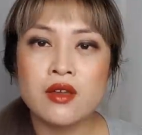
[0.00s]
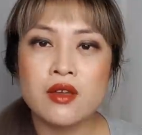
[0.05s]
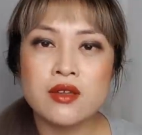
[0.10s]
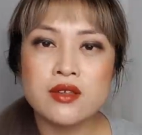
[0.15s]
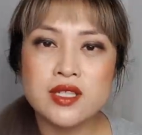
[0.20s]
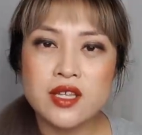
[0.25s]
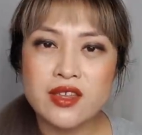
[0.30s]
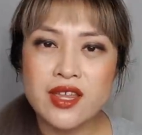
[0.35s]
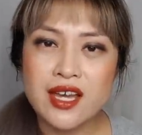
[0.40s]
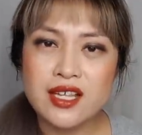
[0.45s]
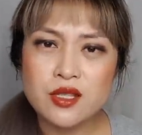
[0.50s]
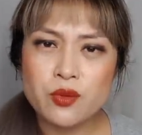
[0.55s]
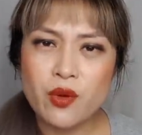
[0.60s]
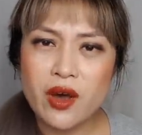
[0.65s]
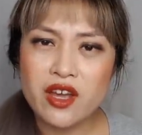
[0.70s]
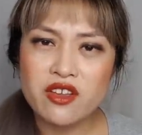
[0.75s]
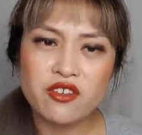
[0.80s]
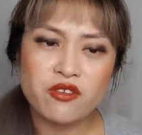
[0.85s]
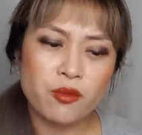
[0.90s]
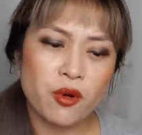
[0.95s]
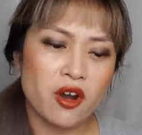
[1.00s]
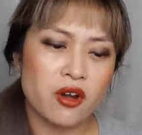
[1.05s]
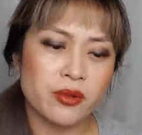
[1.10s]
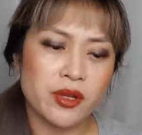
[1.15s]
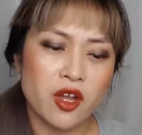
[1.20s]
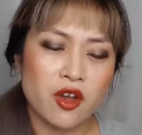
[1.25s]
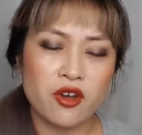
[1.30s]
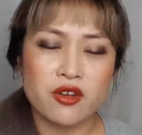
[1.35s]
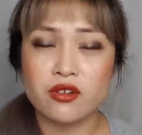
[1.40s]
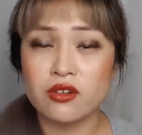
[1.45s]
So that's why you've probably
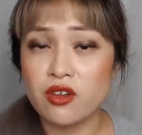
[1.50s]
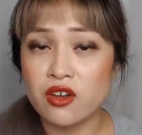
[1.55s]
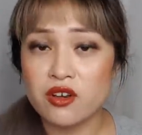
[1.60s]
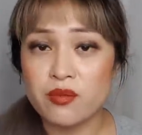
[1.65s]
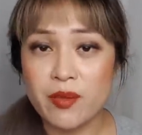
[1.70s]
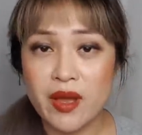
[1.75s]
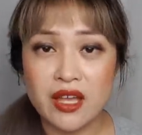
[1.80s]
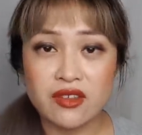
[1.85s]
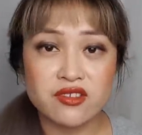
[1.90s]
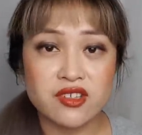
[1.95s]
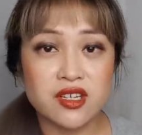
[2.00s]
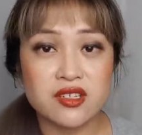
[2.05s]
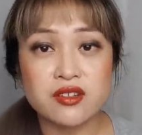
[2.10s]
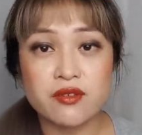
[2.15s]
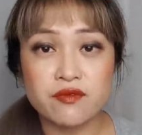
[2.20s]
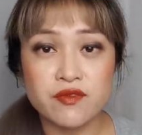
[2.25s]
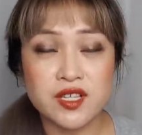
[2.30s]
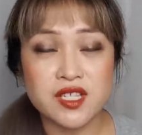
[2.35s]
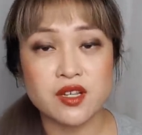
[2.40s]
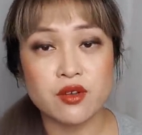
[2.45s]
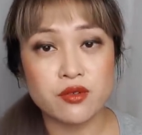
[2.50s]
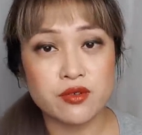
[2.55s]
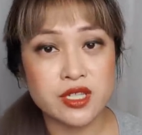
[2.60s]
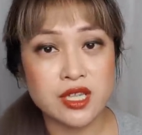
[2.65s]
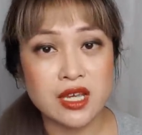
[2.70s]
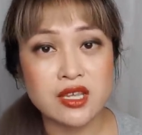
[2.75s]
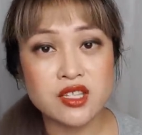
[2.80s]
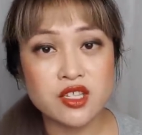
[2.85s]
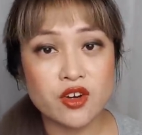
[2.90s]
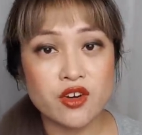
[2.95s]
heard a lot about tinted physical
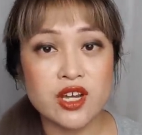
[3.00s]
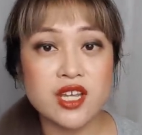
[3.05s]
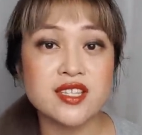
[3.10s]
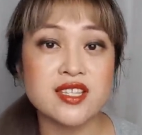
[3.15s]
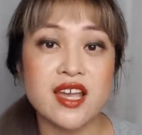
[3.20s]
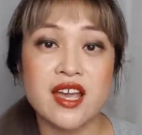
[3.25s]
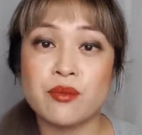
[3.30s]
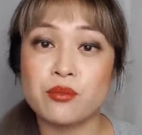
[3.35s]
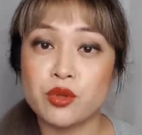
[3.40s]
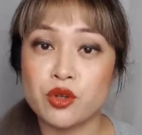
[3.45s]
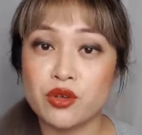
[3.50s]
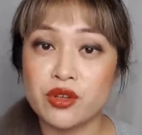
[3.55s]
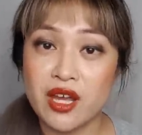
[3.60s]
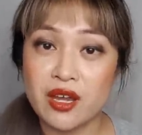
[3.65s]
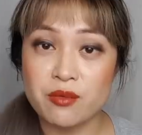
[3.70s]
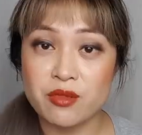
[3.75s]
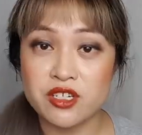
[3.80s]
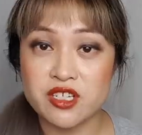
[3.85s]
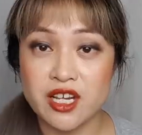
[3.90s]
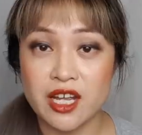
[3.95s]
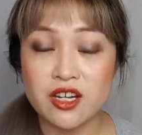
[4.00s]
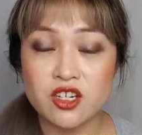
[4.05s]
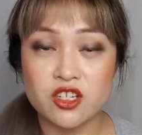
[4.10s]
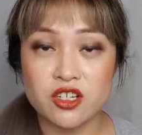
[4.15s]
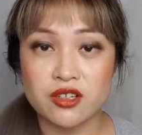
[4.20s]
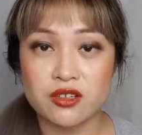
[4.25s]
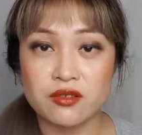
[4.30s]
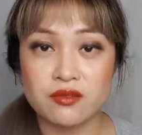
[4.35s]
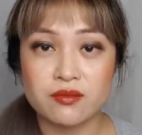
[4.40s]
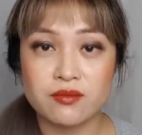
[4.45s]
sunscreens and blue light
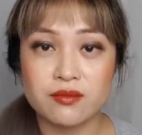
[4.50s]
protection.